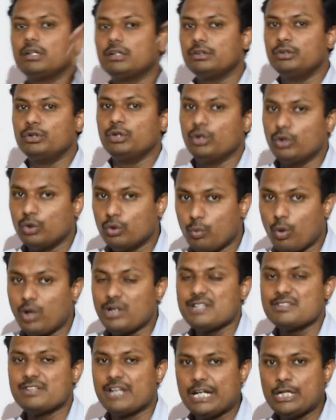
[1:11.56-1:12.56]
know what
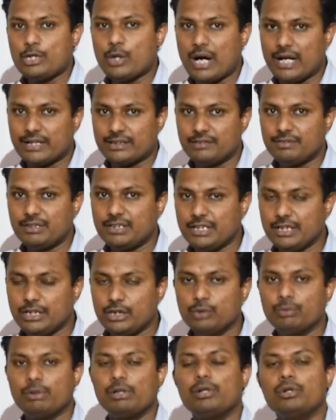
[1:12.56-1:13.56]
is radioactivity,
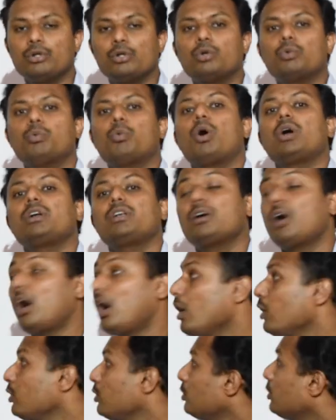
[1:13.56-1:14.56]
you will know
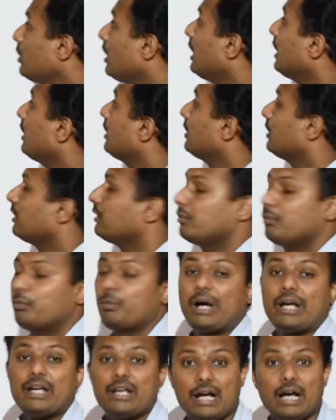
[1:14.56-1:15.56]

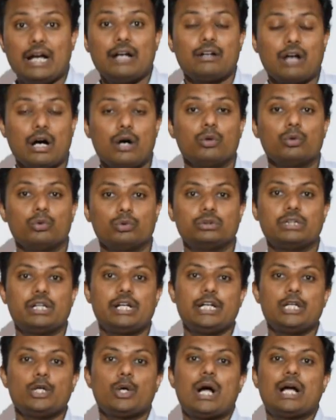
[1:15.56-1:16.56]
why and how the
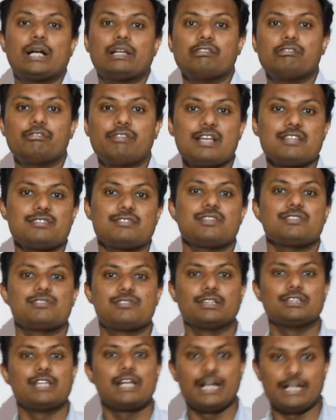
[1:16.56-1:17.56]
radioactive waste is
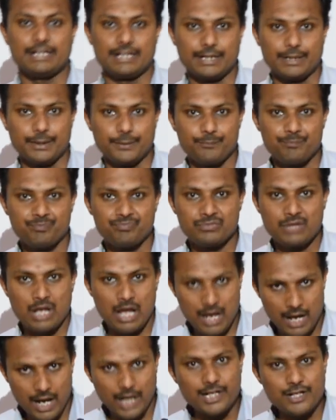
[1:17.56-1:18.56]
generated.
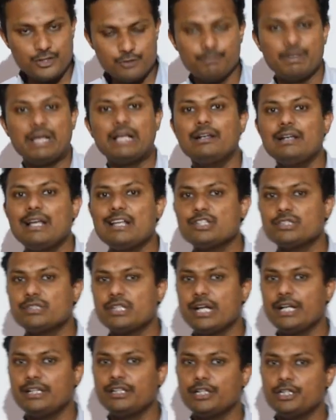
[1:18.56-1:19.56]
It is mainly
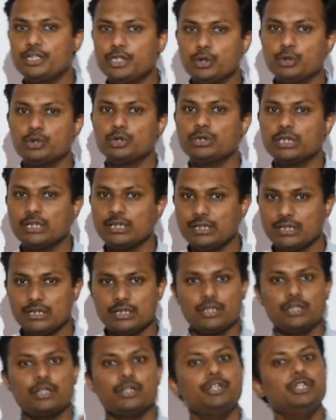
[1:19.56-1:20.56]
generated due to
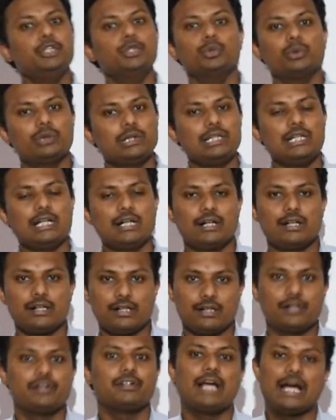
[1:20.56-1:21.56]
the
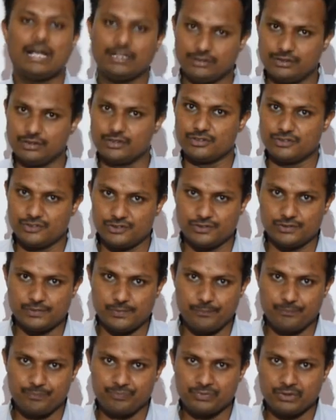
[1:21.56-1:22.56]
nuclear
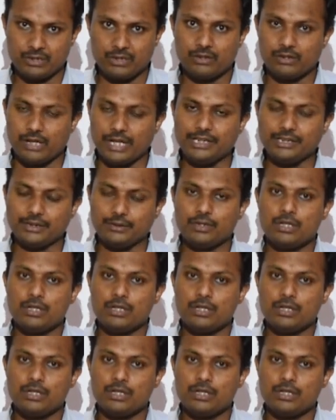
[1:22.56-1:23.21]
reactors, right?